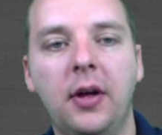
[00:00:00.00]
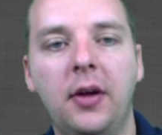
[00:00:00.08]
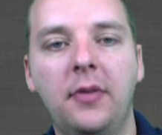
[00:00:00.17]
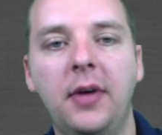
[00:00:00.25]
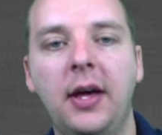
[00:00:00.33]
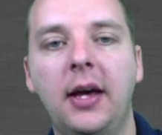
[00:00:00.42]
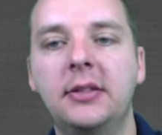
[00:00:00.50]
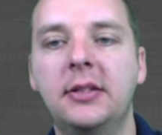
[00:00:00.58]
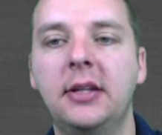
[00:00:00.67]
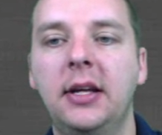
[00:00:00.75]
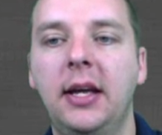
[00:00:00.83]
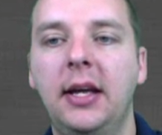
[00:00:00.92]
of
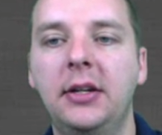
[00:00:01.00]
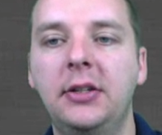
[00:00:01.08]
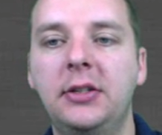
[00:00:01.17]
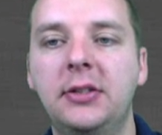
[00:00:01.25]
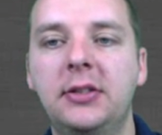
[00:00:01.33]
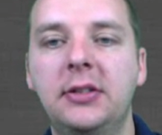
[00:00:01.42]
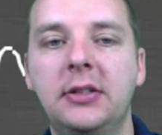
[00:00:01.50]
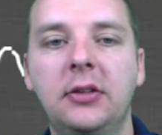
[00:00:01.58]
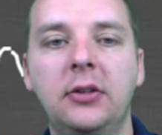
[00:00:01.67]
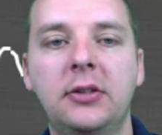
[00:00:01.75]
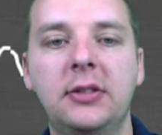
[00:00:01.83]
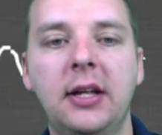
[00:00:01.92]
x. And it just
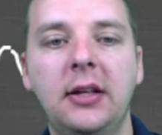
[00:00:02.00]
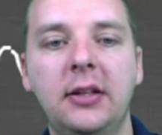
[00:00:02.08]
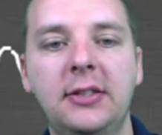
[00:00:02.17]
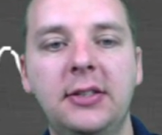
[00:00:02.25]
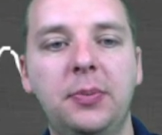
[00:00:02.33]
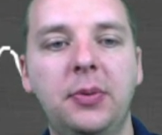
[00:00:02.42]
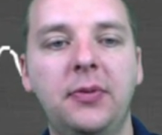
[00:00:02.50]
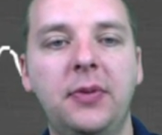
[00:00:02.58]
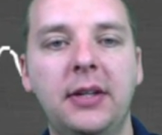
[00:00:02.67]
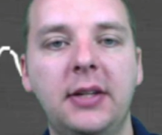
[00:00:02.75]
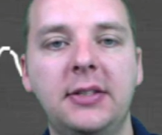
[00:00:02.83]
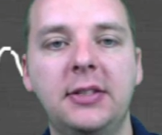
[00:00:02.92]
slightly
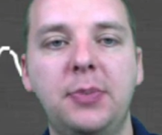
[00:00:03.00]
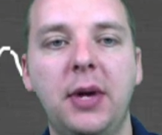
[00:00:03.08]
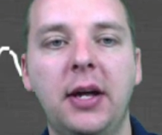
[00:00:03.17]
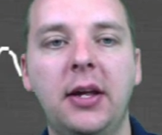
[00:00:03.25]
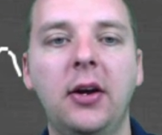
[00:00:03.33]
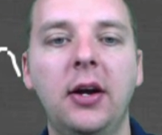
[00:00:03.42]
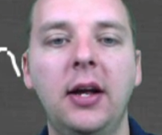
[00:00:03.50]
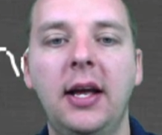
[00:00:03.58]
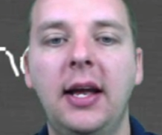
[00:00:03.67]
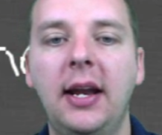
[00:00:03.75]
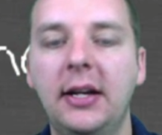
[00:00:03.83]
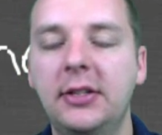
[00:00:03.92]
simplifies this back here.
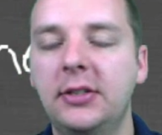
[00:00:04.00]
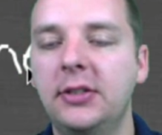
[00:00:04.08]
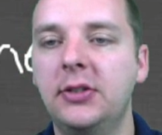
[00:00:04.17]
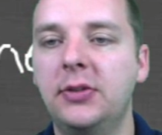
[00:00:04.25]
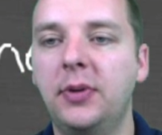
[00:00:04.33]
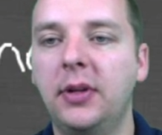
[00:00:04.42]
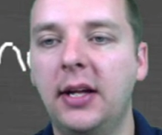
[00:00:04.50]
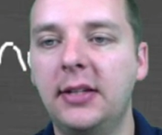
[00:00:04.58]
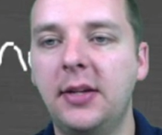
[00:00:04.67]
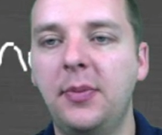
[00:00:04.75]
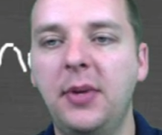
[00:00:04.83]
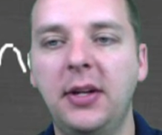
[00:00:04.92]
And I actually just
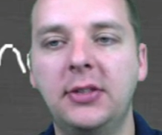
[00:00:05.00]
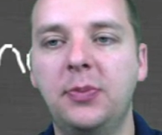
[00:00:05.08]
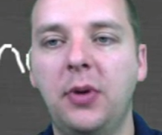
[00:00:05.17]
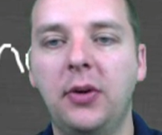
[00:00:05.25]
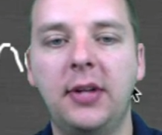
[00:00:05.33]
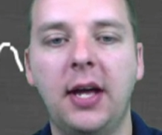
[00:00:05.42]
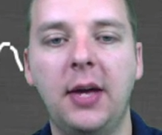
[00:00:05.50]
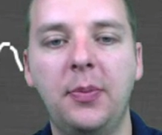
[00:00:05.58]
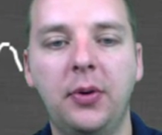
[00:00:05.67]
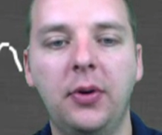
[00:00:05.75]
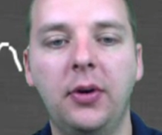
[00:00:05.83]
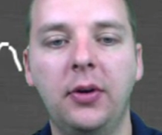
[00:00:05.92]
realized I made a small
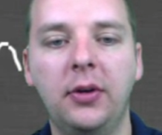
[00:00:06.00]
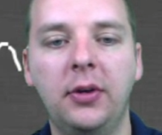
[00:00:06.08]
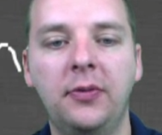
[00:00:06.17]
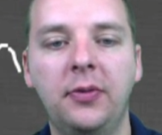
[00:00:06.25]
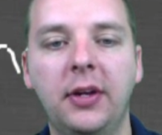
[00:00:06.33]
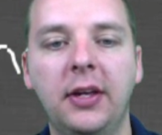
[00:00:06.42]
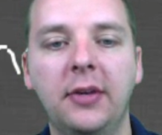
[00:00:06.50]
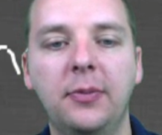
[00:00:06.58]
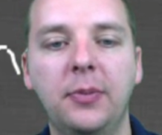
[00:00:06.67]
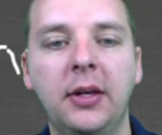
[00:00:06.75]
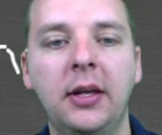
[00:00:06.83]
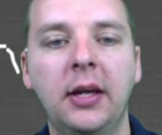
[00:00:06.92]
typo earlier, forgive
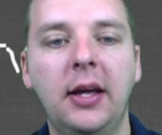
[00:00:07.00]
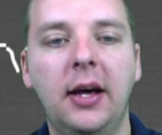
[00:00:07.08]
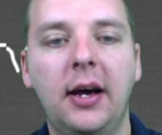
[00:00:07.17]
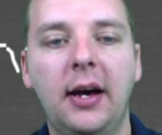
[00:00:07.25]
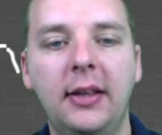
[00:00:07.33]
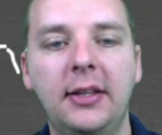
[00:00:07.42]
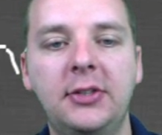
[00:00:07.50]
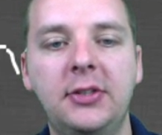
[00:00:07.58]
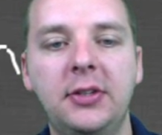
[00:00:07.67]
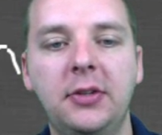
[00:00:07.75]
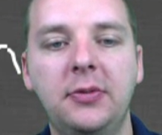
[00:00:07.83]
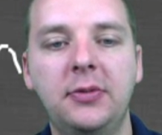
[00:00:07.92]
me. Uh, this
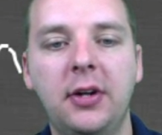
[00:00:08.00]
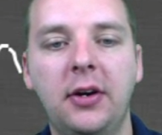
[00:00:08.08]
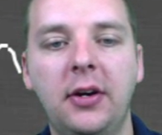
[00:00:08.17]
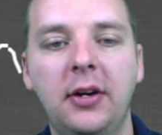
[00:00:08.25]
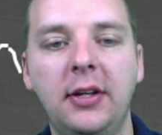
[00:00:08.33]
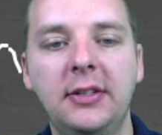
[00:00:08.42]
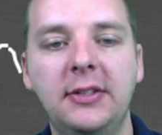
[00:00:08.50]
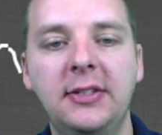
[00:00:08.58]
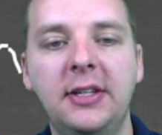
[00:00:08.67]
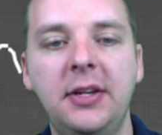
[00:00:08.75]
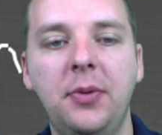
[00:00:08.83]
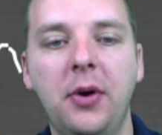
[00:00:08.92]
should have started at
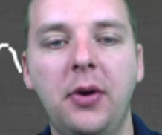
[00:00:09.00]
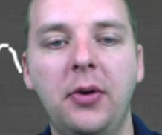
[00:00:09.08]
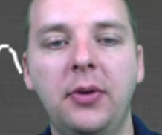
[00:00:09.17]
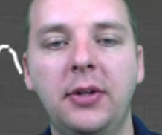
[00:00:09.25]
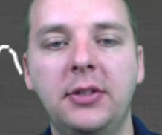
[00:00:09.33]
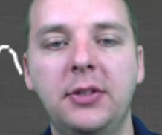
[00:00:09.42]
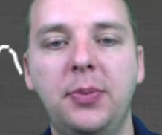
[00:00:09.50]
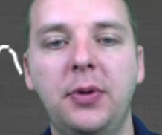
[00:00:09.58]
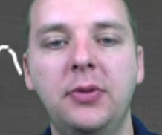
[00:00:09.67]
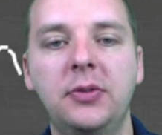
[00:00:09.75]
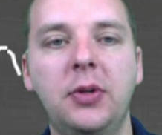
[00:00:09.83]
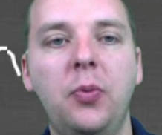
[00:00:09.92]
0 as
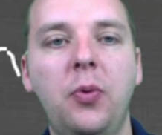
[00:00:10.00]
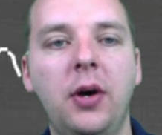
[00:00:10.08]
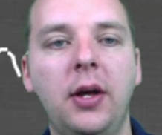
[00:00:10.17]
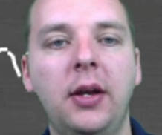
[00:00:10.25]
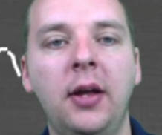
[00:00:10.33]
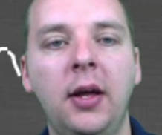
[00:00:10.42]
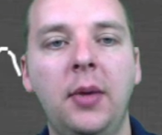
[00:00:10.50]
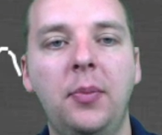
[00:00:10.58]
opposed to 1